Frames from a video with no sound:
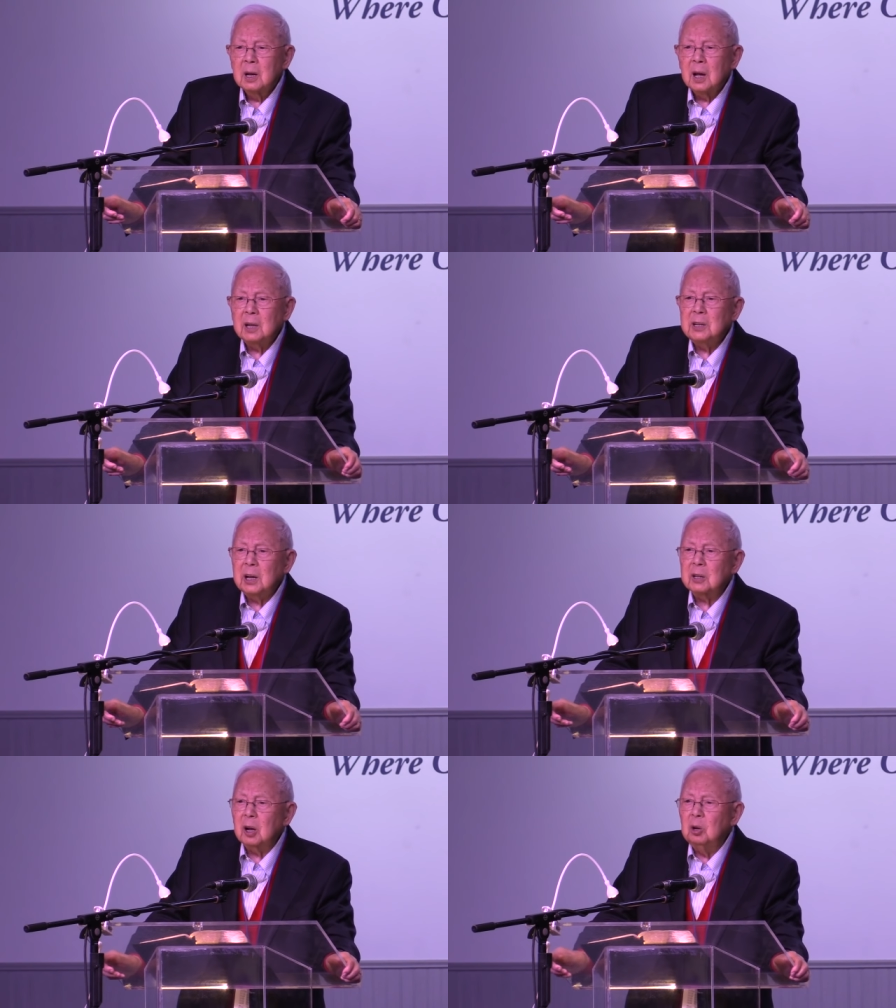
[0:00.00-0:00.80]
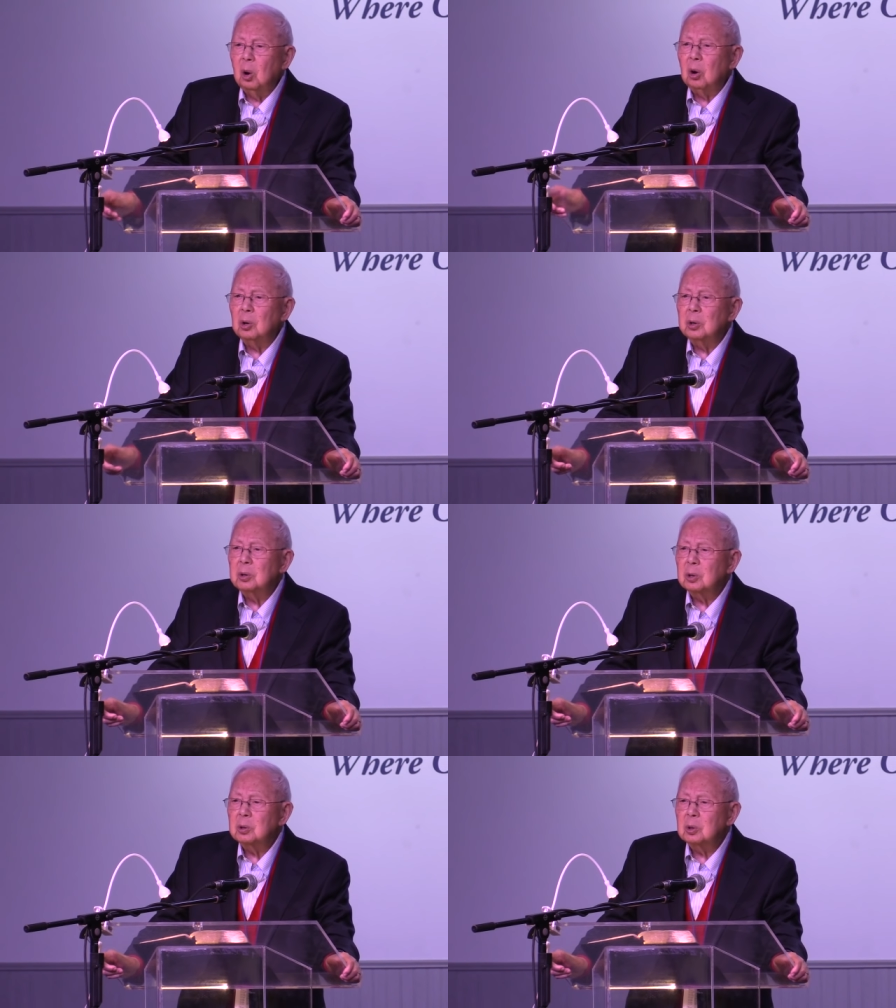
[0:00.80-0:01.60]
And yet the
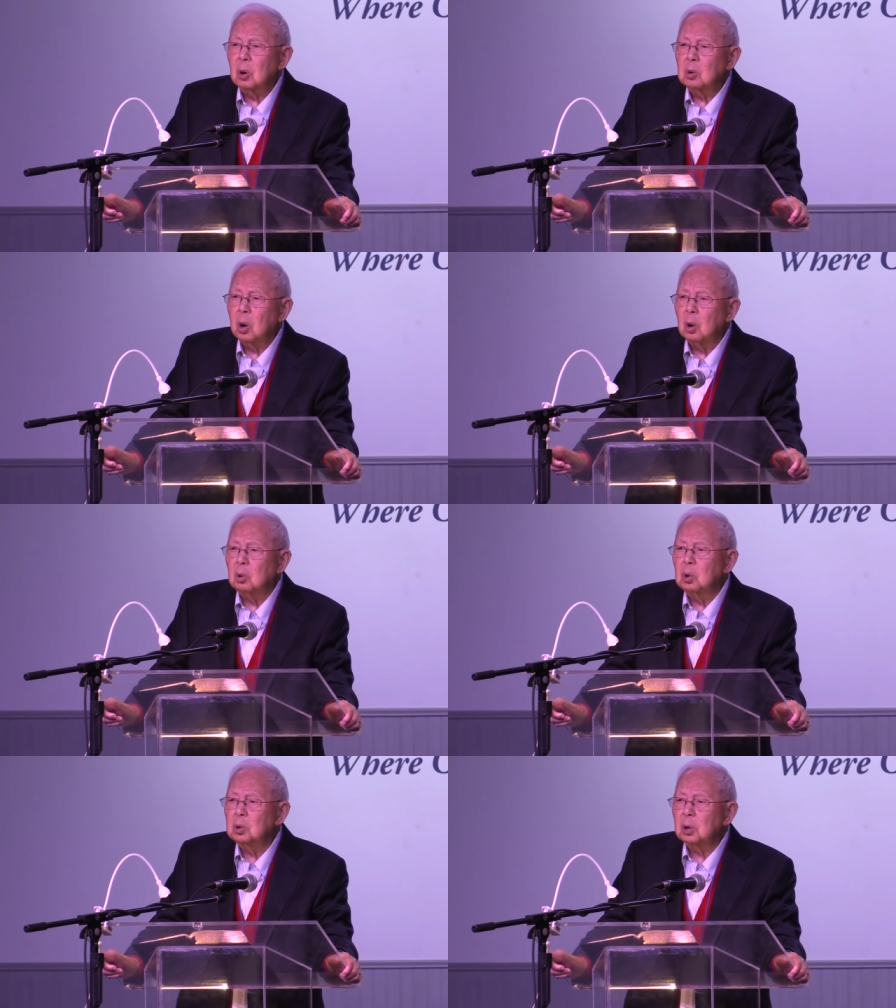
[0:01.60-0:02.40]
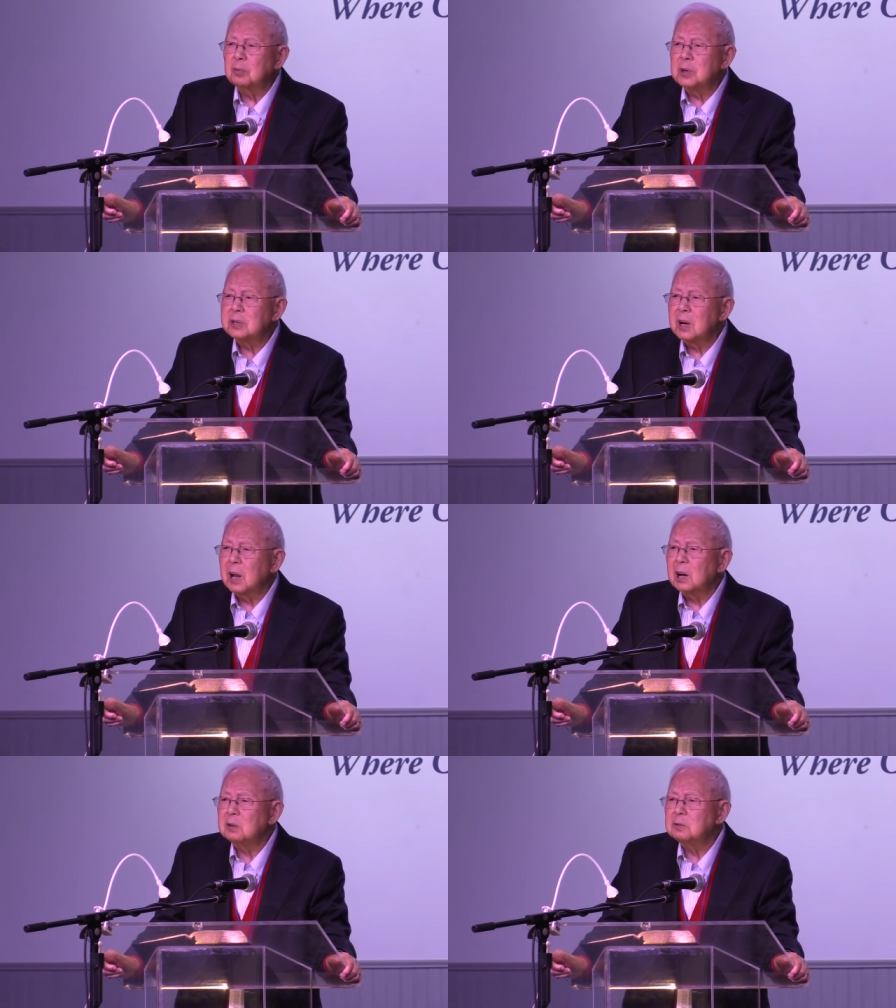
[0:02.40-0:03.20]
Lord took hold of his
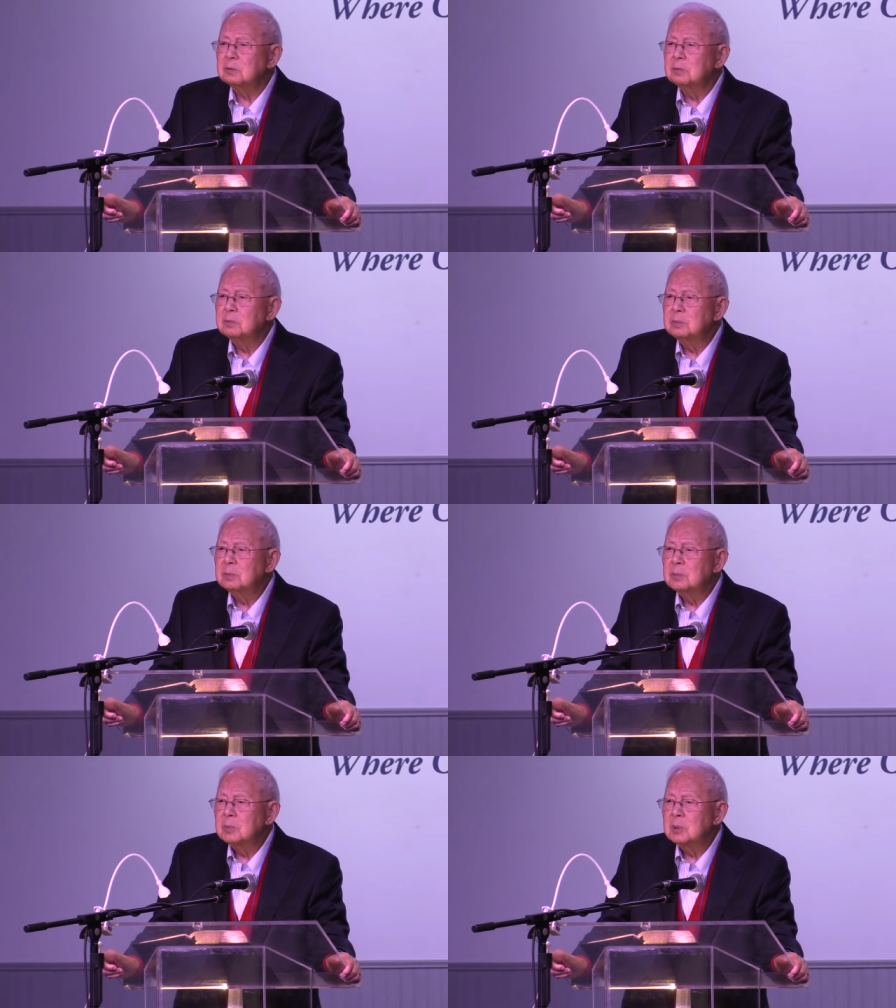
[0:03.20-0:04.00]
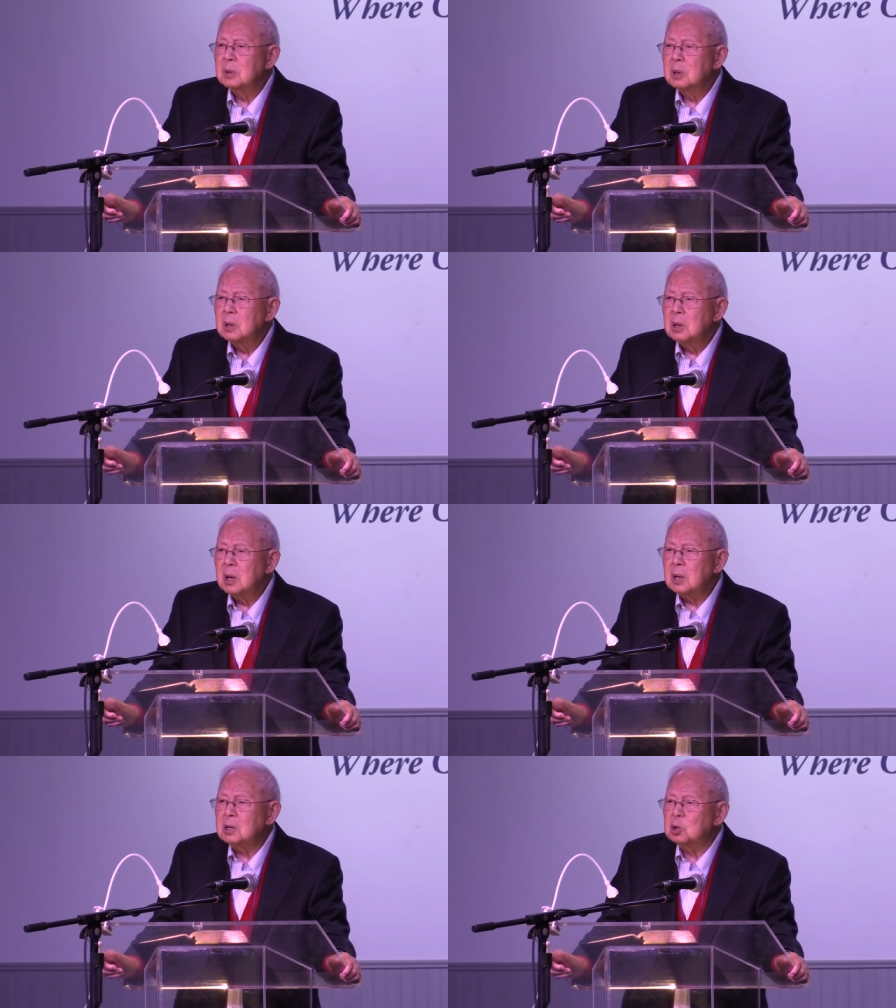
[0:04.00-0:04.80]
life
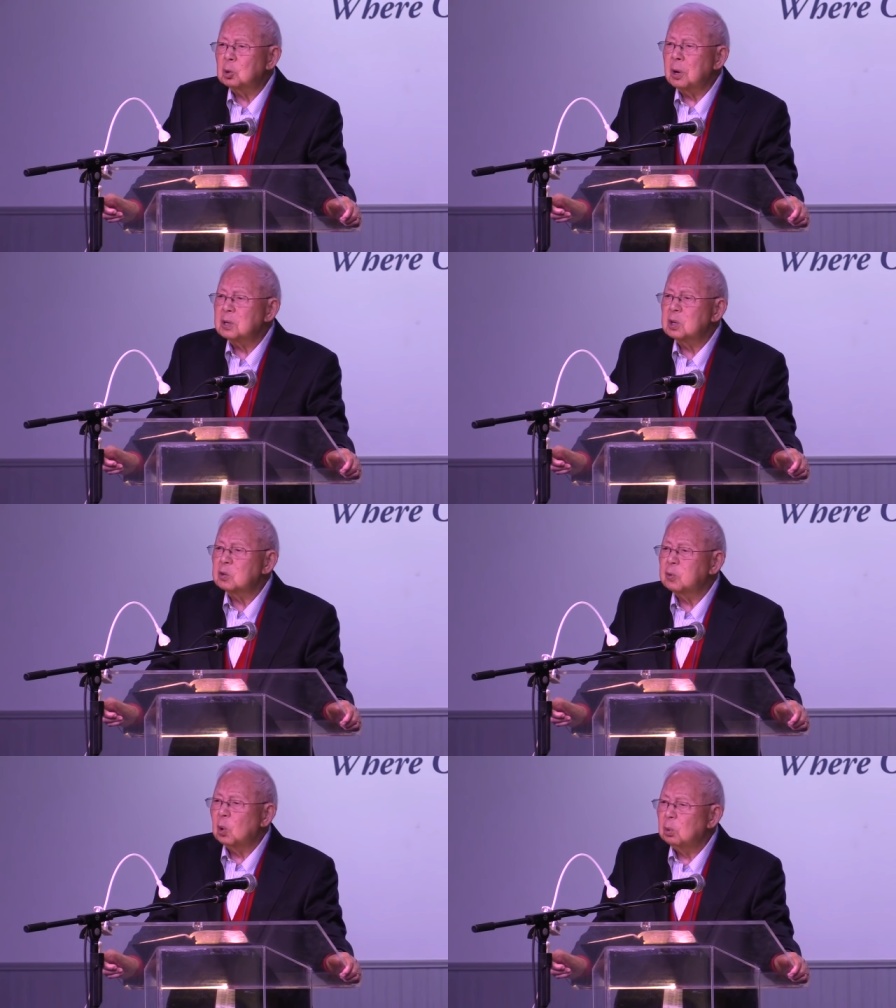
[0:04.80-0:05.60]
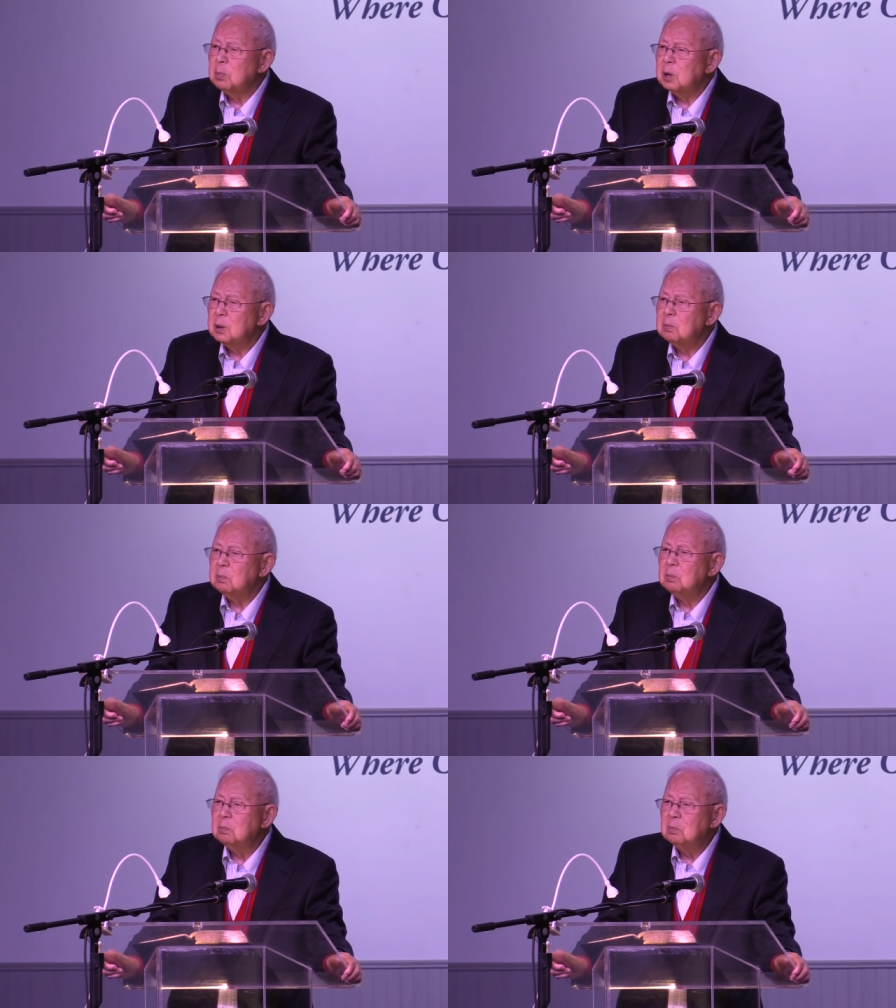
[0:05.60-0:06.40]
and transformed him